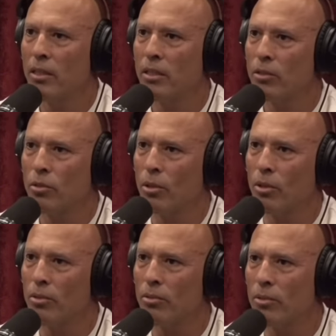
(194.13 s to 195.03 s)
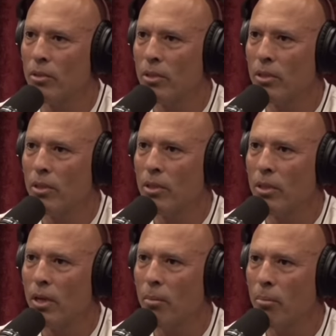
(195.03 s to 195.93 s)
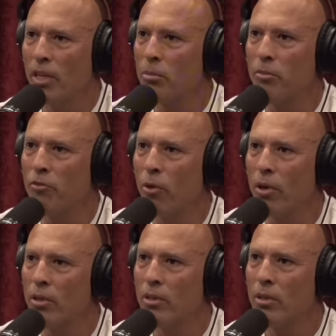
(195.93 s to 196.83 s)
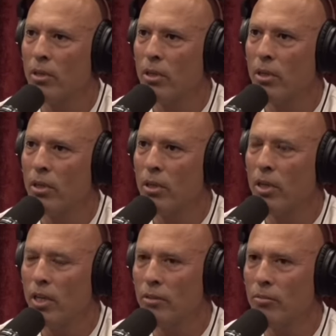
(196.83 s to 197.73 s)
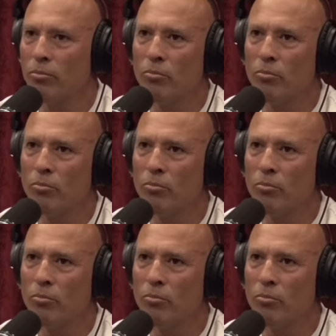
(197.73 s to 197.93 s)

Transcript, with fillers: So a month before. And